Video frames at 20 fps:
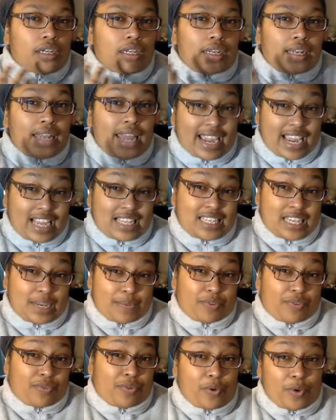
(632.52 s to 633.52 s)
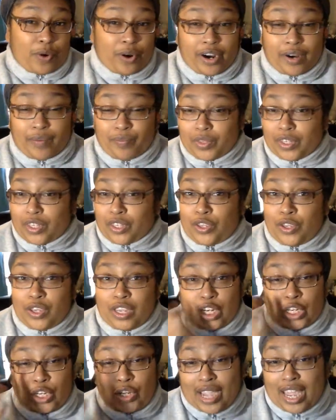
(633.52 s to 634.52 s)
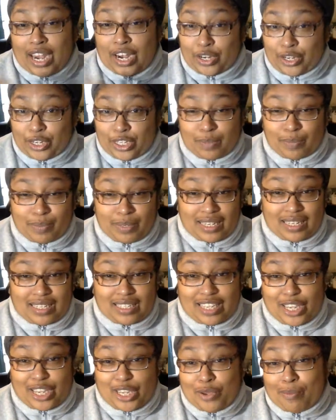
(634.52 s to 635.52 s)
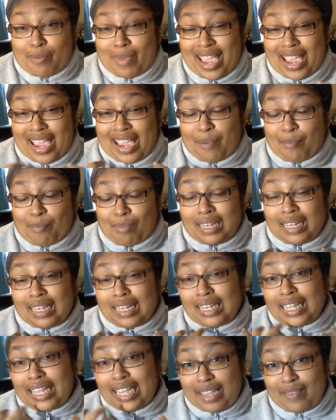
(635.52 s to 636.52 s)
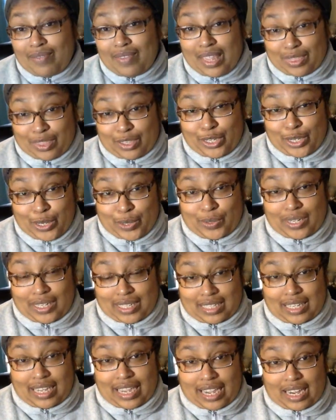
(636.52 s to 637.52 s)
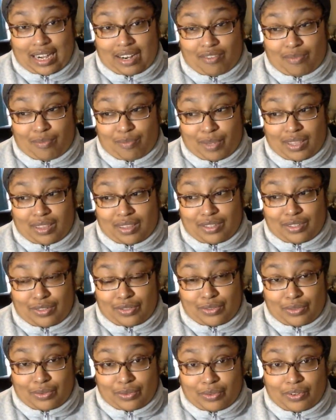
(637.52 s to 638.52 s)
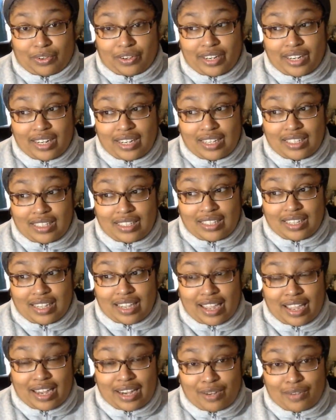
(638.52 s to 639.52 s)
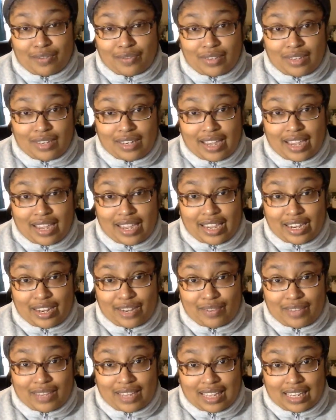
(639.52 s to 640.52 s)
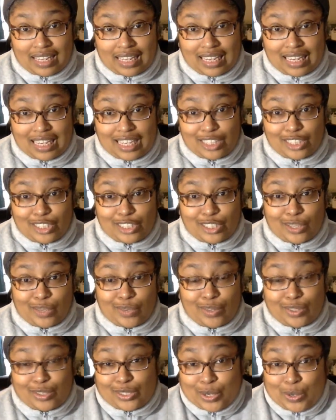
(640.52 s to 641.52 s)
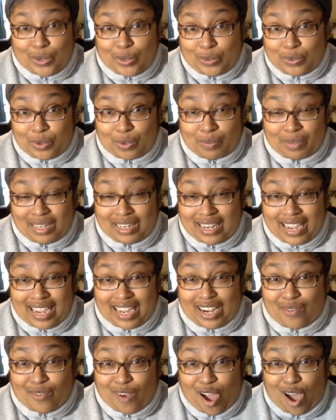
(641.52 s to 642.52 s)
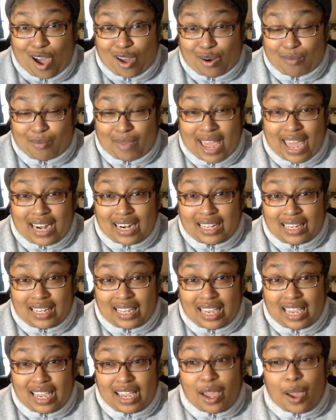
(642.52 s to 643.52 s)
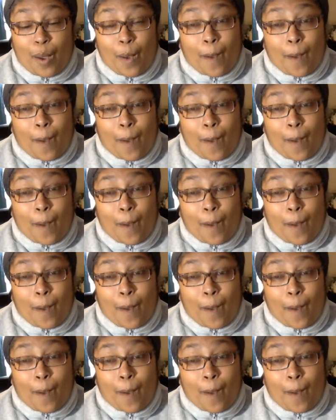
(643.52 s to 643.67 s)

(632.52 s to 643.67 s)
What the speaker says: Like I said before, you can look at a news piece and you may believe that the tone is negative, but the story is kind of a negative Nelly. So the tone will be negative automatically,